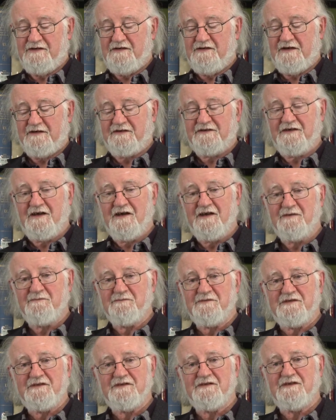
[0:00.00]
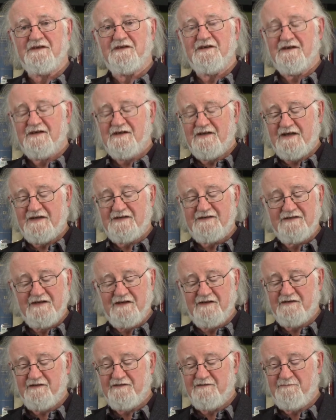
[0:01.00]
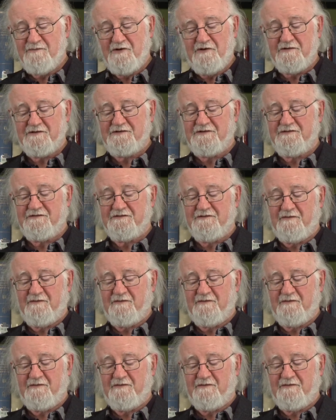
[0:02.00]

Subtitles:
at times a single malt